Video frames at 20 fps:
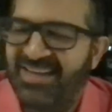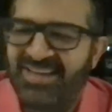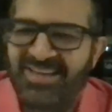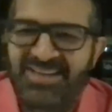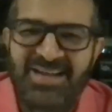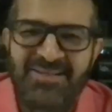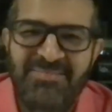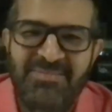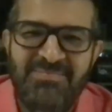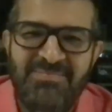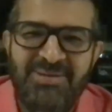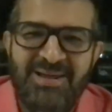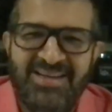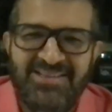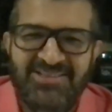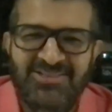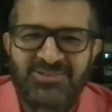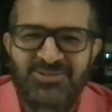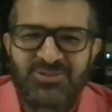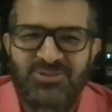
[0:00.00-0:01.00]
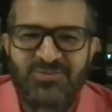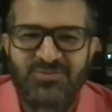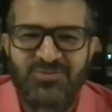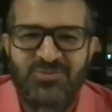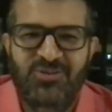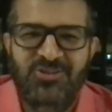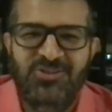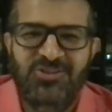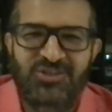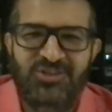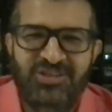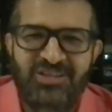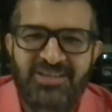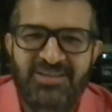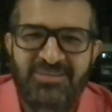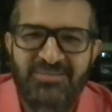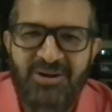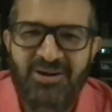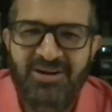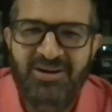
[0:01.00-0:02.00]
Coming back to sort of your
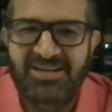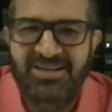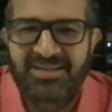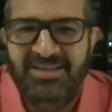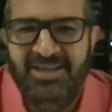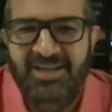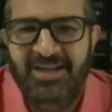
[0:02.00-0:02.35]
journey, Mark,